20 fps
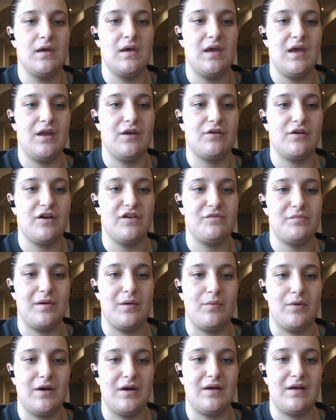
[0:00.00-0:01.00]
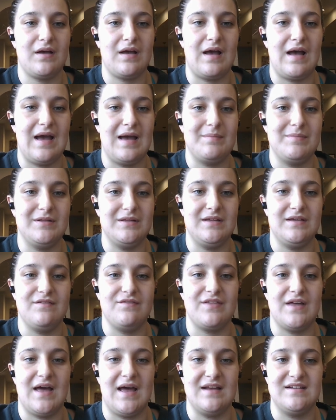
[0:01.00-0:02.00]
And across my work, I believe
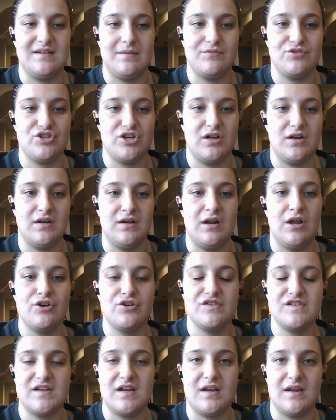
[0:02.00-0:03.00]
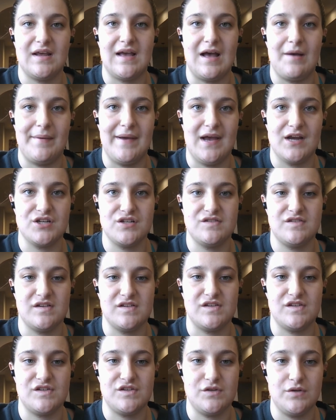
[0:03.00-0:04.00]
that I demonstrated my understanding how my actions as
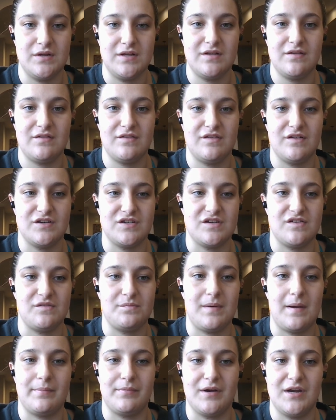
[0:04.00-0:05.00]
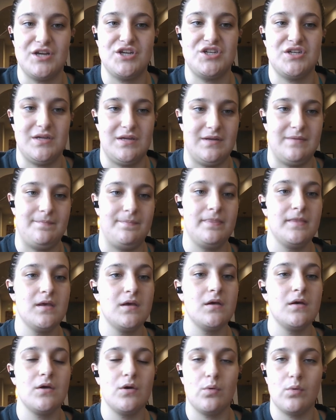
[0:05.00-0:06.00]
a student, such as preparation,
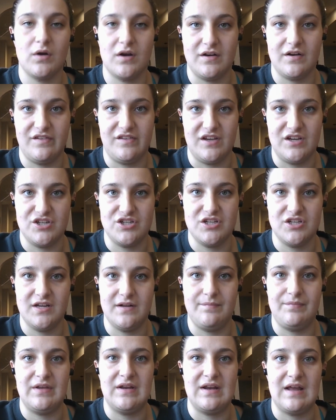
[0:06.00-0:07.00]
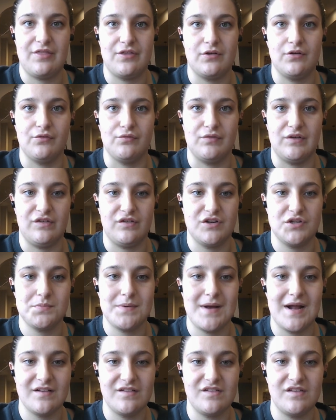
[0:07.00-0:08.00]
organization, and ethical research
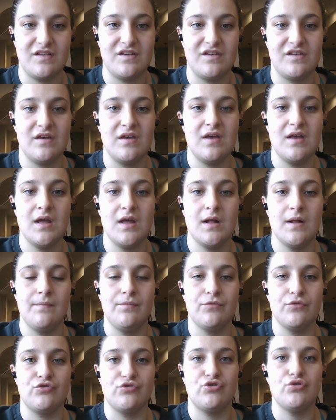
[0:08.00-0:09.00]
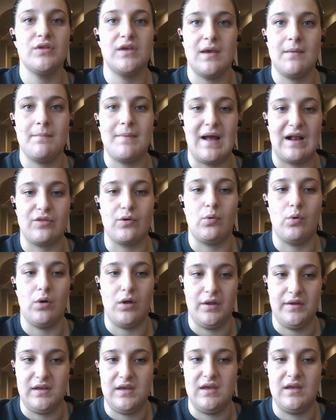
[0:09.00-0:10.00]
practices, truly impact the
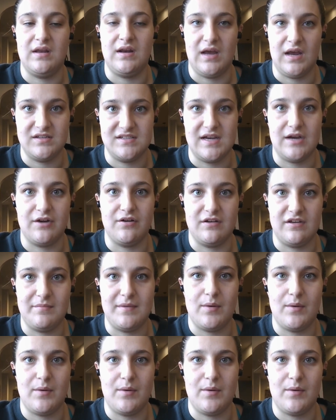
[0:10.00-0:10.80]
quality and integrity.